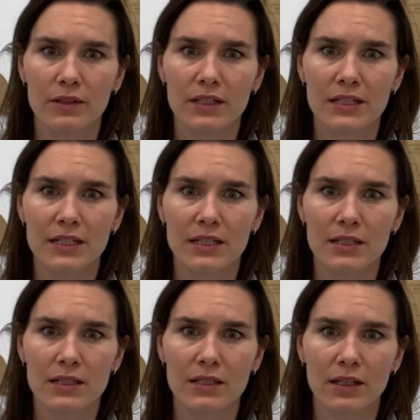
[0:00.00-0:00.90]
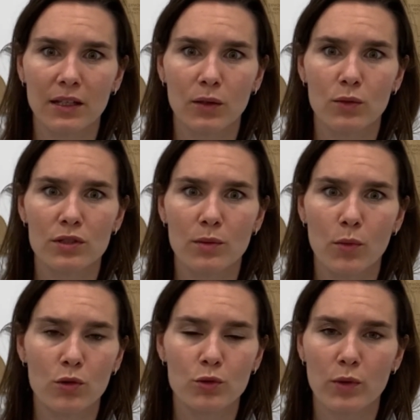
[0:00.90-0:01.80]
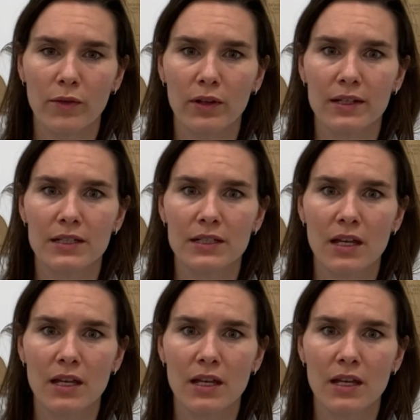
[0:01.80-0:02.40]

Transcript: diseases that includes the most prevalent